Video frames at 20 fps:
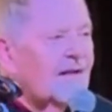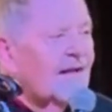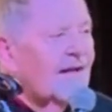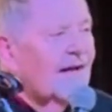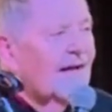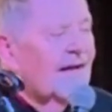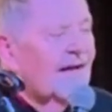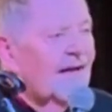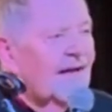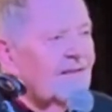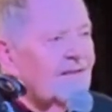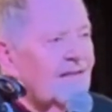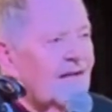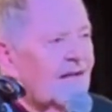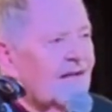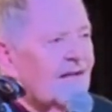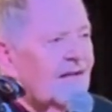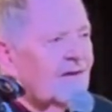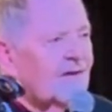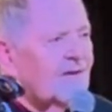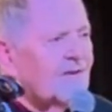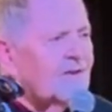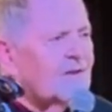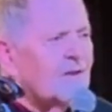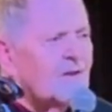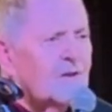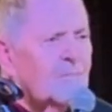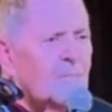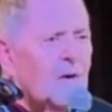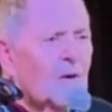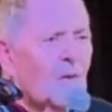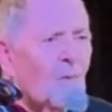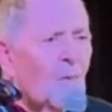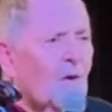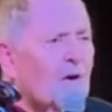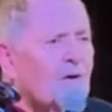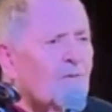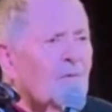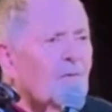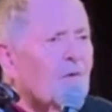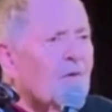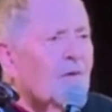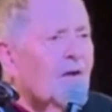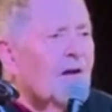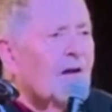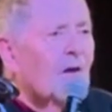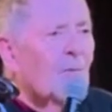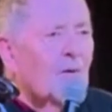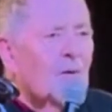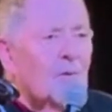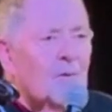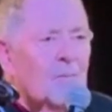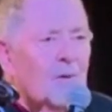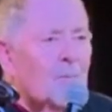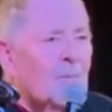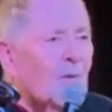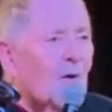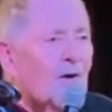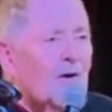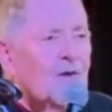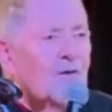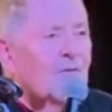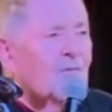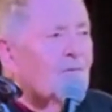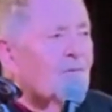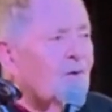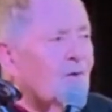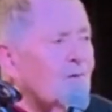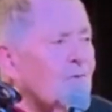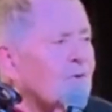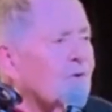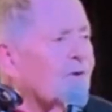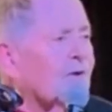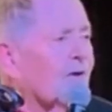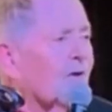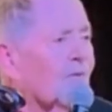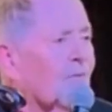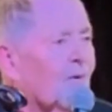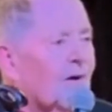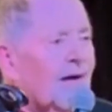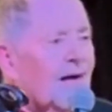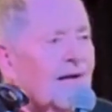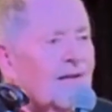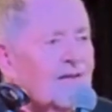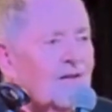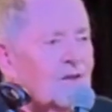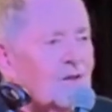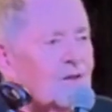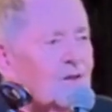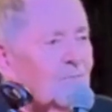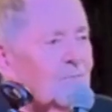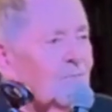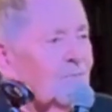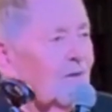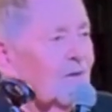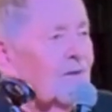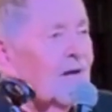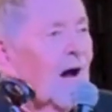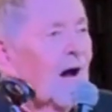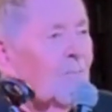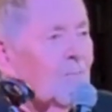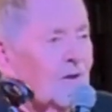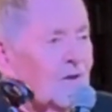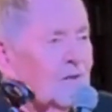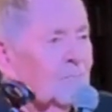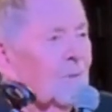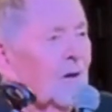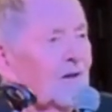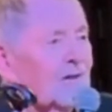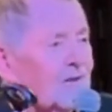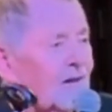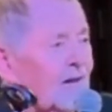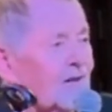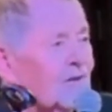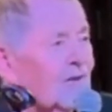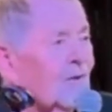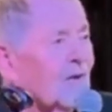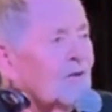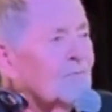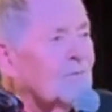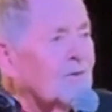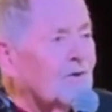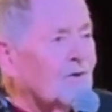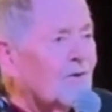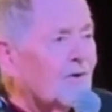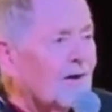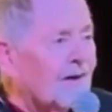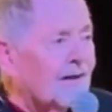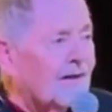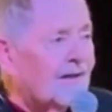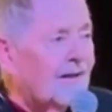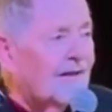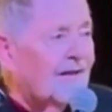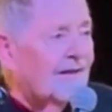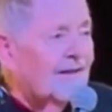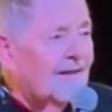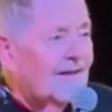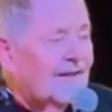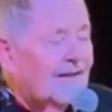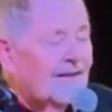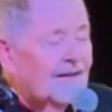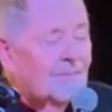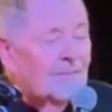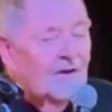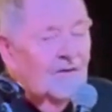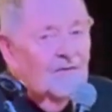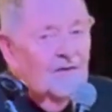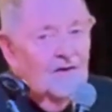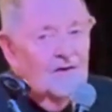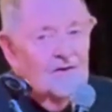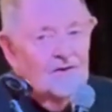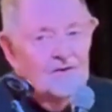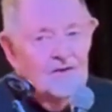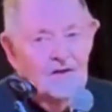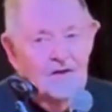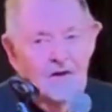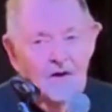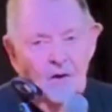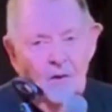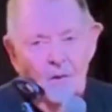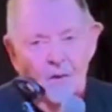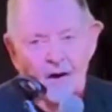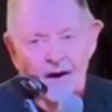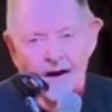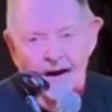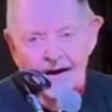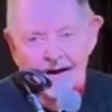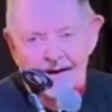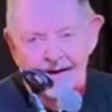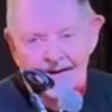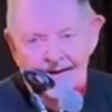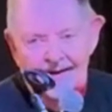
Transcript: And it's just be a wonderful thing. We would be part of the future if we had this atomic space age Christmas tree." My father said, "No way.